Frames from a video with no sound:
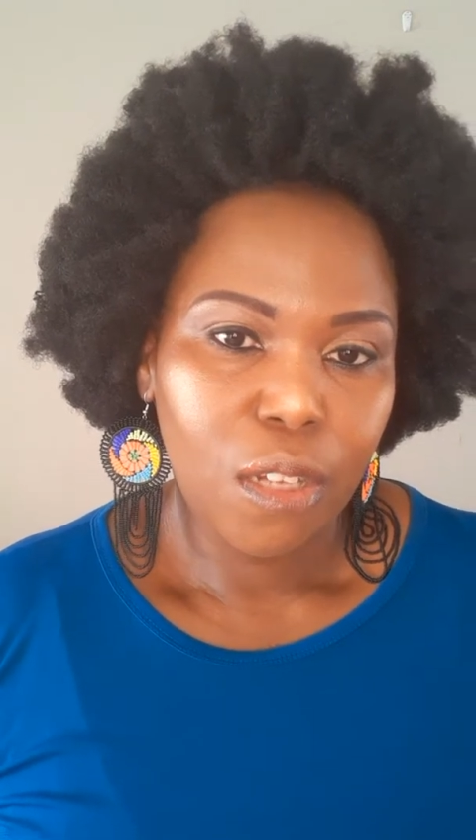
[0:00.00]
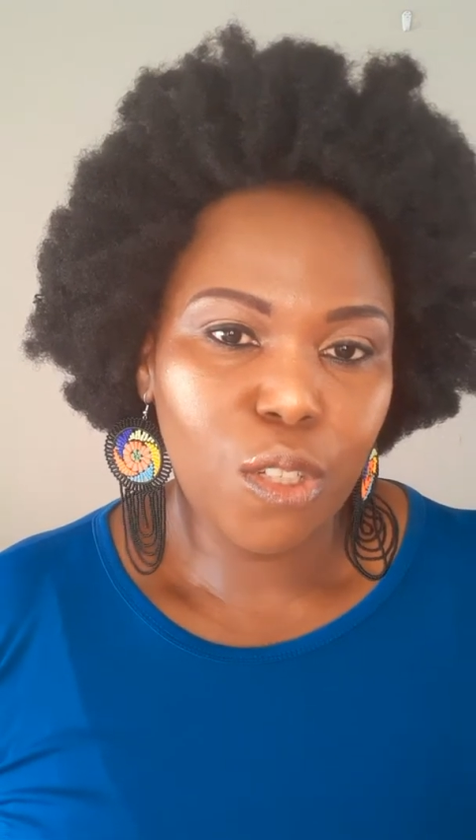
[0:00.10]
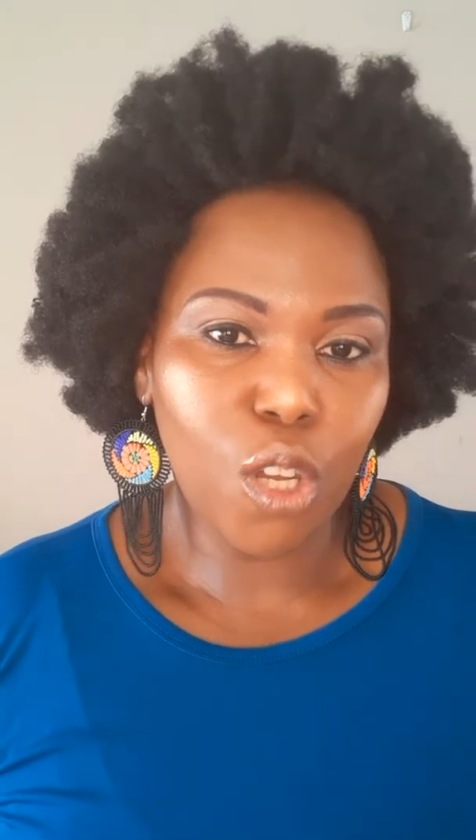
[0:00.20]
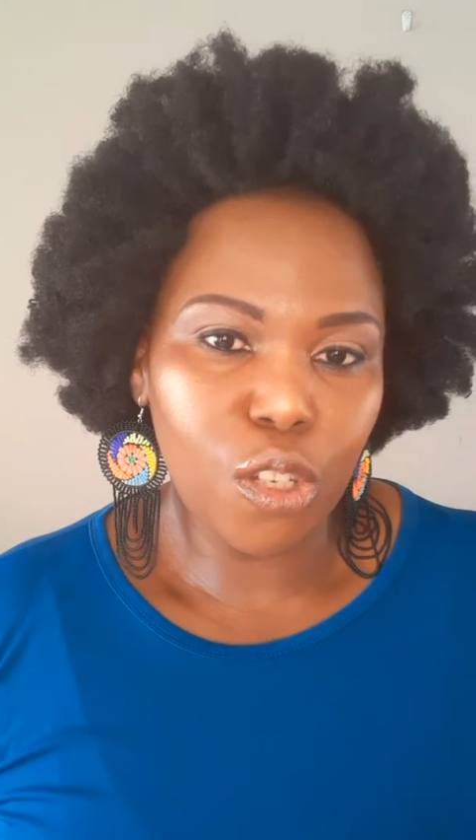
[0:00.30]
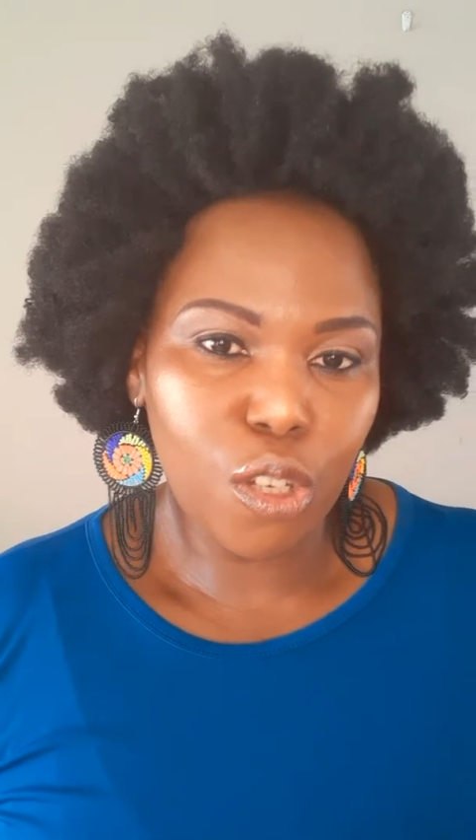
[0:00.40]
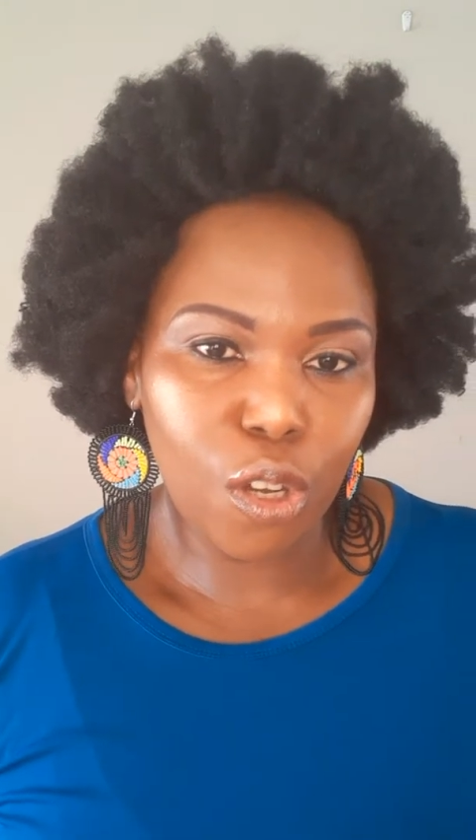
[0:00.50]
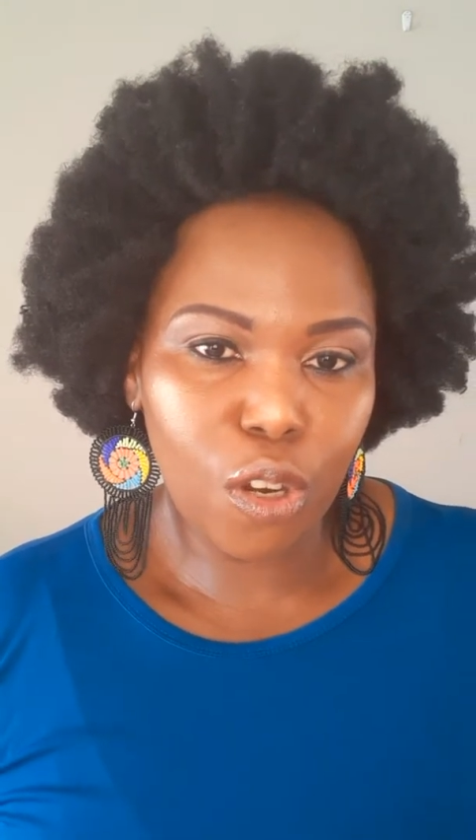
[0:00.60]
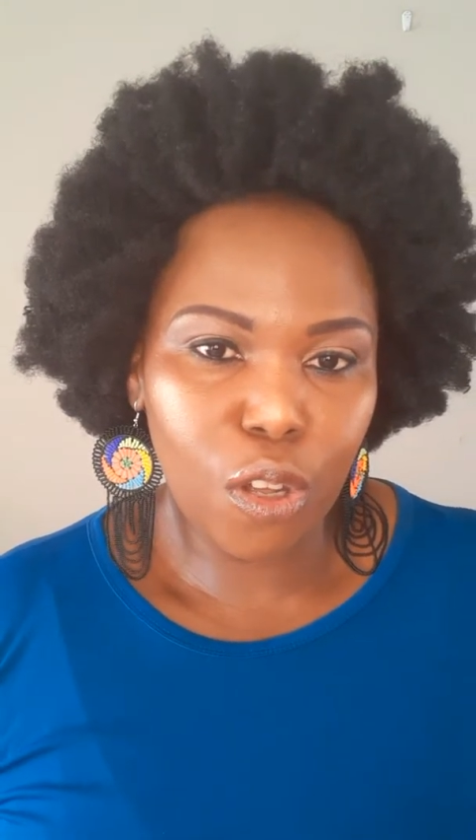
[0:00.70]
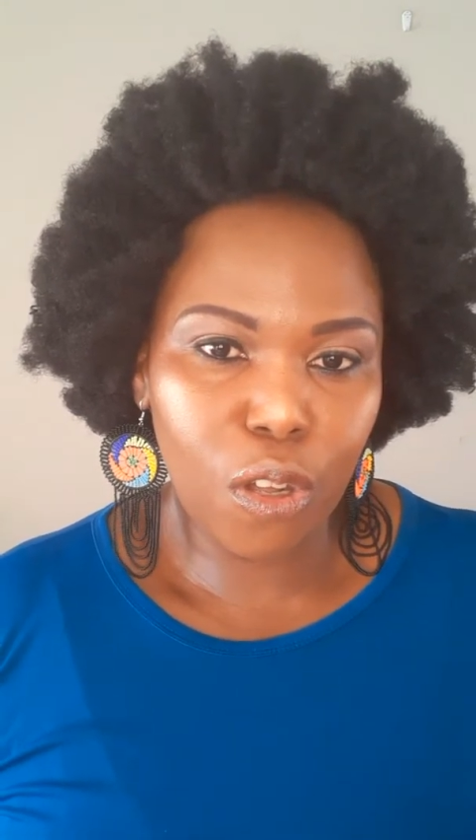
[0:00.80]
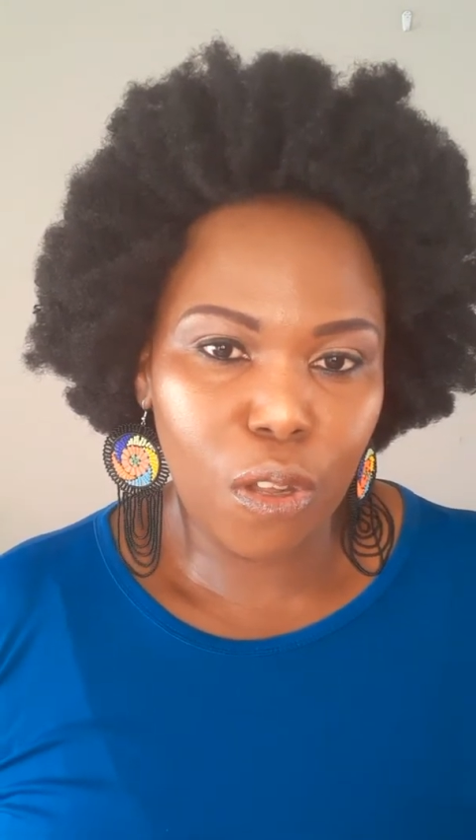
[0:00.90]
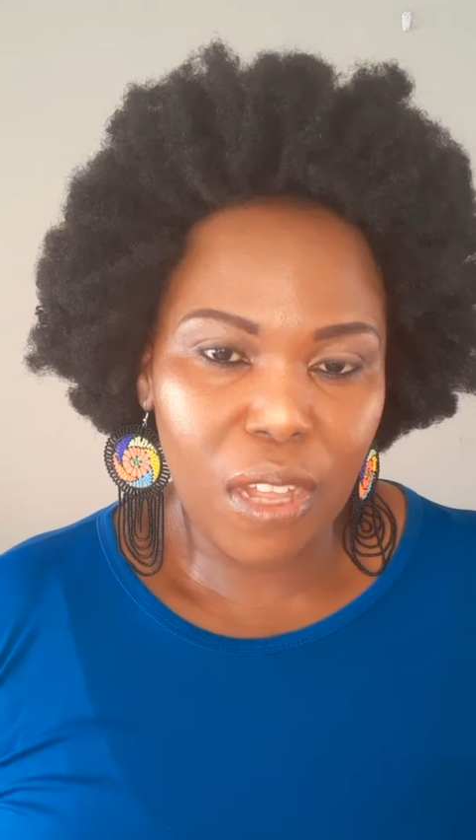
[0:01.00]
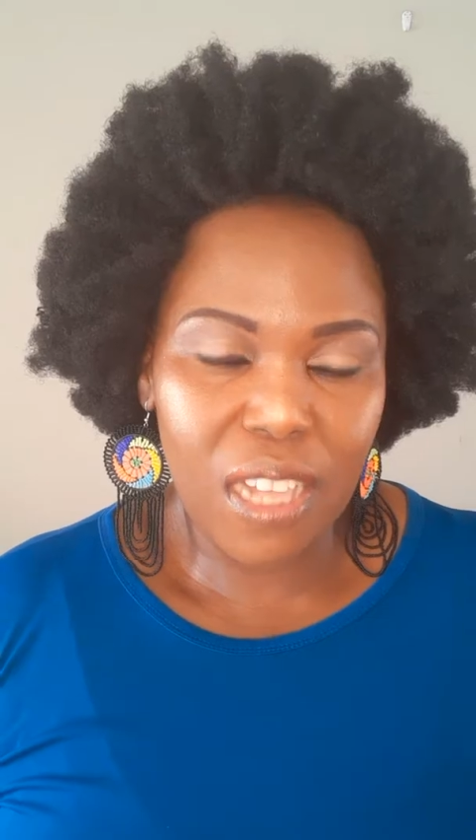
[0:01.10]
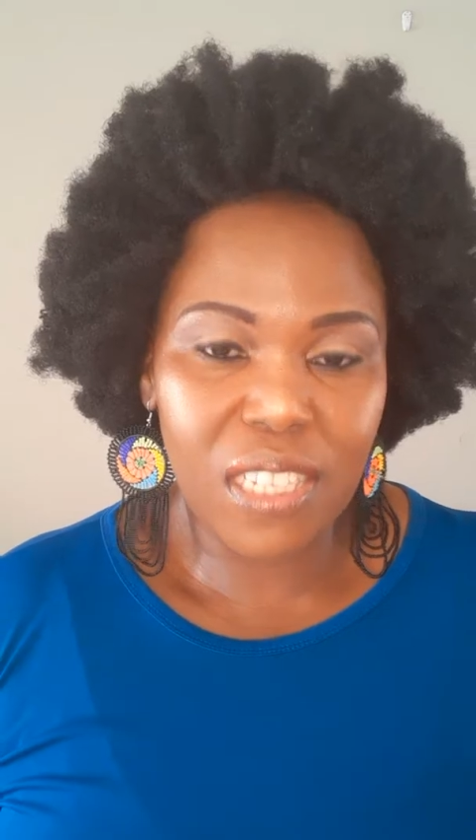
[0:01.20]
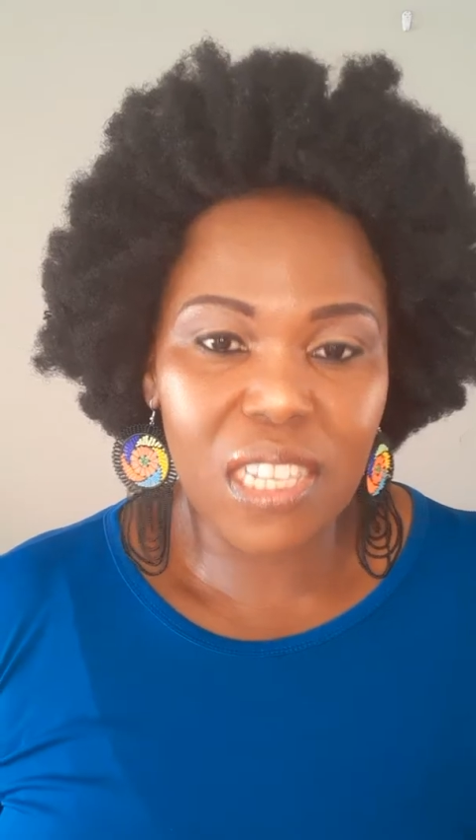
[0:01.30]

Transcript: Dondolo as a